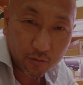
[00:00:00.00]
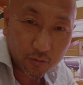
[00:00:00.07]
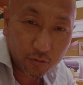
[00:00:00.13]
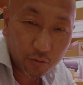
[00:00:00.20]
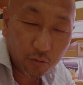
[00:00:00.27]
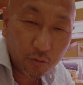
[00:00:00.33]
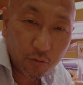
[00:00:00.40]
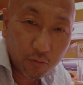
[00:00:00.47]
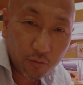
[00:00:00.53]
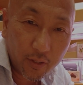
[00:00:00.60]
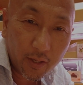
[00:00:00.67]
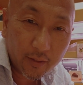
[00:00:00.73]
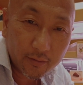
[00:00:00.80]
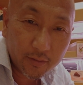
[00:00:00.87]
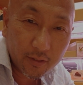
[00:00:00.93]
show you
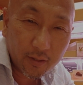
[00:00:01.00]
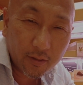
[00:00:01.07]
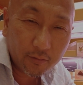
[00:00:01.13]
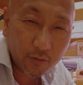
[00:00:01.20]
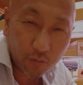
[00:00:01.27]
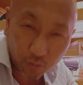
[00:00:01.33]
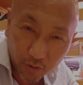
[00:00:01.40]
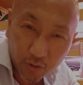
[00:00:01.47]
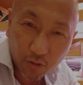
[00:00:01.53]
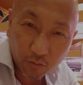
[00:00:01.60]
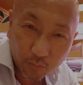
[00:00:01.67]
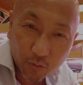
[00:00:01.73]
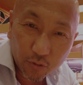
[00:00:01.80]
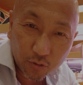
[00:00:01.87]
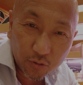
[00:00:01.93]
that quality of
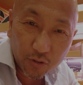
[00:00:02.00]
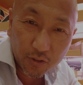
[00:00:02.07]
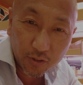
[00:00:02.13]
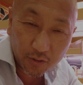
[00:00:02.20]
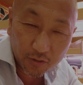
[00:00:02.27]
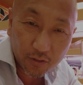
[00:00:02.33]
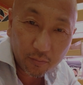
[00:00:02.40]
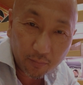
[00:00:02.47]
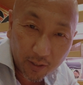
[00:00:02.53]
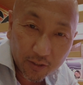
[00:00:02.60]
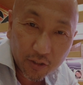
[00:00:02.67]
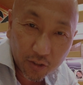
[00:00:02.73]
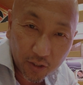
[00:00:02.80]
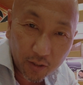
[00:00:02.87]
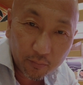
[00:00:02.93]
the sushi is
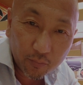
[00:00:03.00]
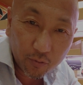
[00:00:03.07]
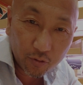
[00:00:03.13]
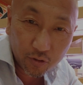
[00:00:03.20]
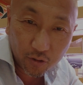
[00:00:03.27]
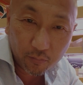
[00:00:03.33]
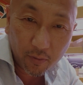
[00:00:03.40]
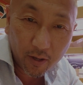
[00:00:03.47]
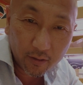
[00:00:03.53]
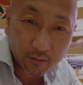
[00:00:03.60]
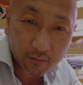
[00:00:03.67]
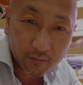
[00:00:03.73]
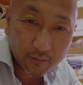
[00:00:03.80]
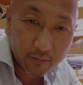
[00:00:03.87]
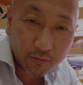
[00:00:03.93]
matching up to Japan
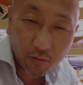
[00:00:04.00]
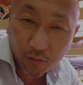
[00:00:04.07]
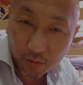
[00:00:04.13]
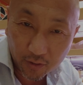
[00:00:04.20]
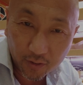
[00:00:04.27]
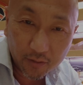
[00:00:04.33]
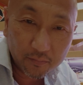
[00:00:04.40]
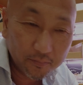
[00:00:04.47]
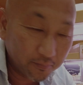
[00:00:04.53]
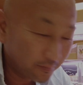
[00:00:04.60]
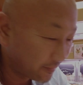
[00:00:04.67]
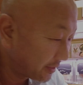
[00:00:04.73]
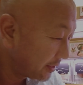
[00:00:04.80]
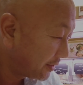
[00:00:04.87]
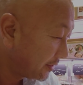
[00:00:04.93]
quality.
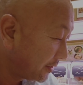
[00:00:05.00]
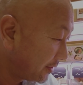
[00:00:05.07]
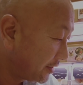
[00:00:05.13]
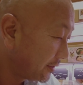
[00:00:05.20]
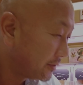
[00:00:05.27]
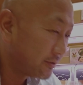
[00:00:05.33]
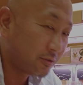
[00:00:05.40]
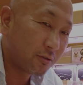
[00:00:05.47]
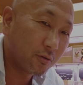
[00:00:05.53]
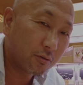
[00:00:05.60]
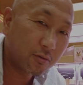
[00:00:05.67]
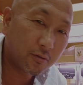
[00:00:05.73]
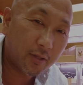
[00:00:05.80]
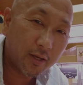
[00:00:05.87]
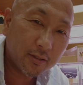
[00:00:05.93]
So
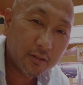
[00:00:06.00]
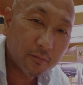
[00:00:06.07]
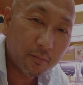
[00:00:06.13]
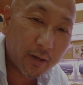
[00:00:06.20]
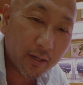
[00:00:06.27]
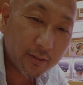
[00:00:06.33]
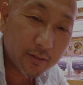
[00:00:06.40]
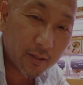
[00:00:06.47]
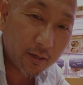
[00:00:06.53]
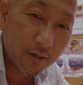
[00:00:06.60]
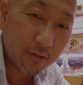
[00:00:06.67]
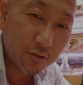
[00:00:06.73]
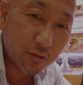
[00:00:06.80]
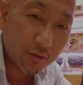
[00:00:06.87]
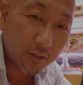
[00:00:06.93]
today's my
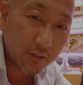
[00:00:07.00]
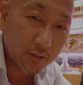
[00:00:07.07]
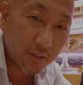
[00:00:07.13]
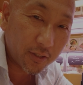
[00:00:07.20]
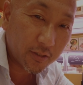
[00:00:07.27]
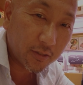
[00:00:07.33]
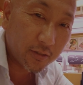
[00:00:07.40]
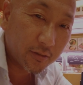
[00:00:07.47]
selection is this.